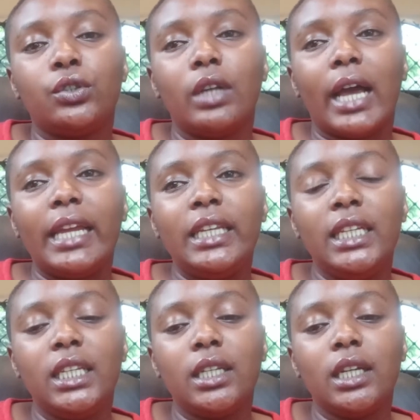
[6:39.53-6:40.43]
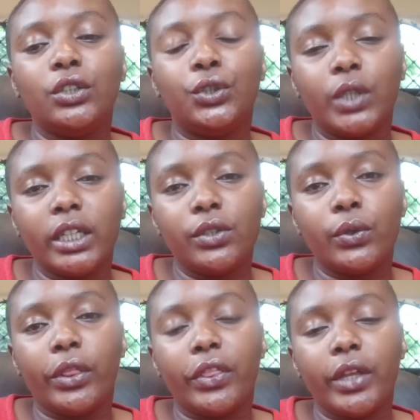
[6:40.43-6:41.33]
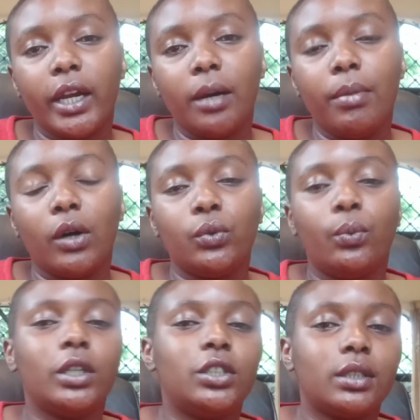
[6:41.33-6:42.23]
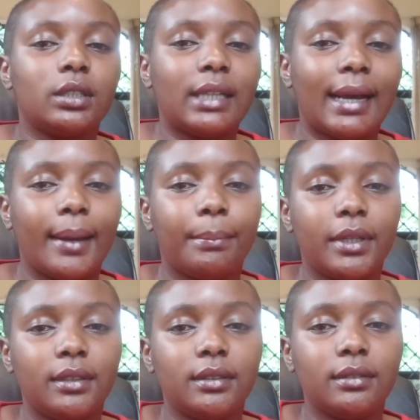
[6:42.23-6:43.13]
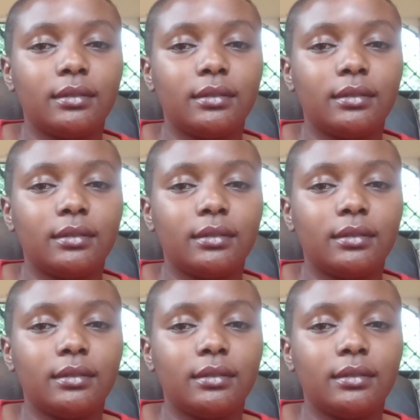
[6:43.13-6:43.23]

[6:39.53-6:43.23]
I needed a drink to think about what just happened.